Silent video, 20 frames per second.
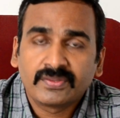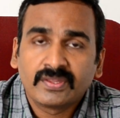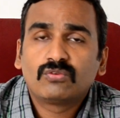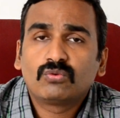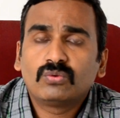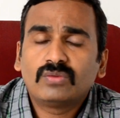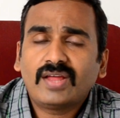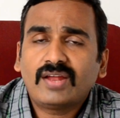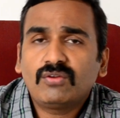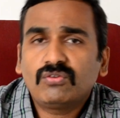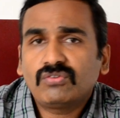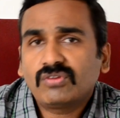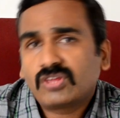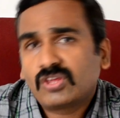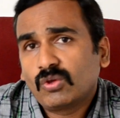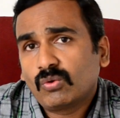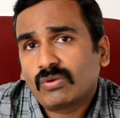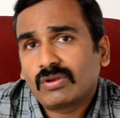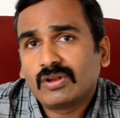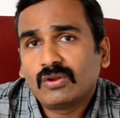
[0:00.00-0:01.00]
So that was a
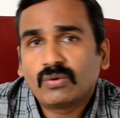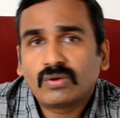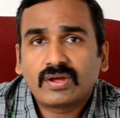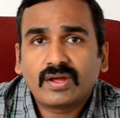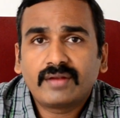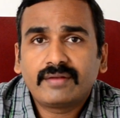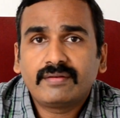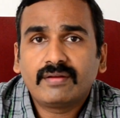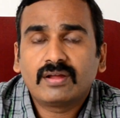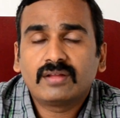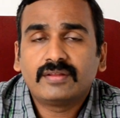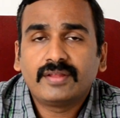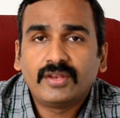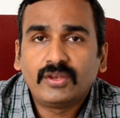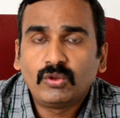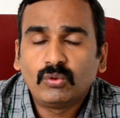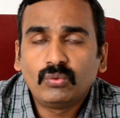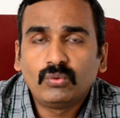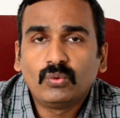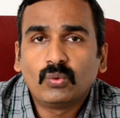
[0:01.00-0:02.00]
quick look at the
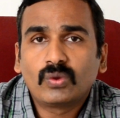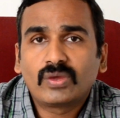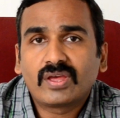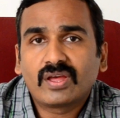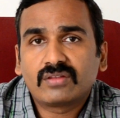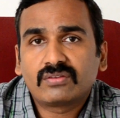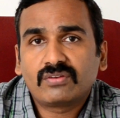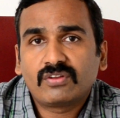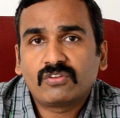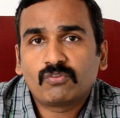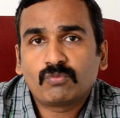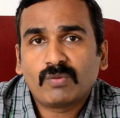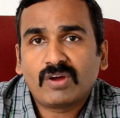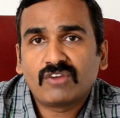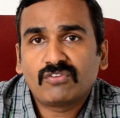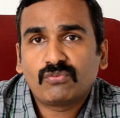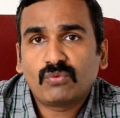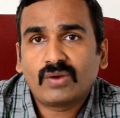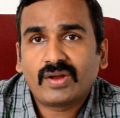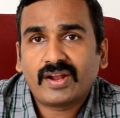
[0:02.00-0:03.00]
new Nokia 3
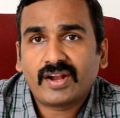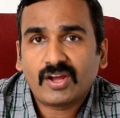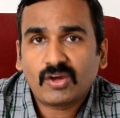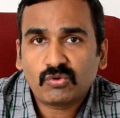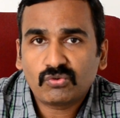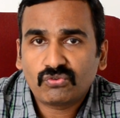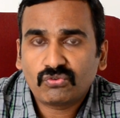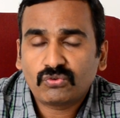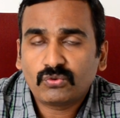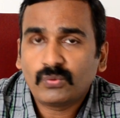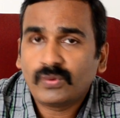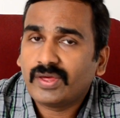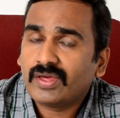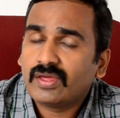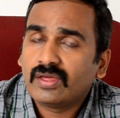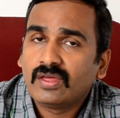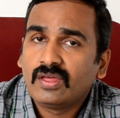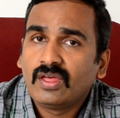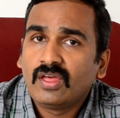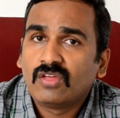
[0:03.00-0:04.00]
smartphone announced
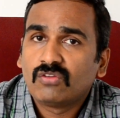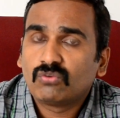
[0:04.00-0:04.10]
today.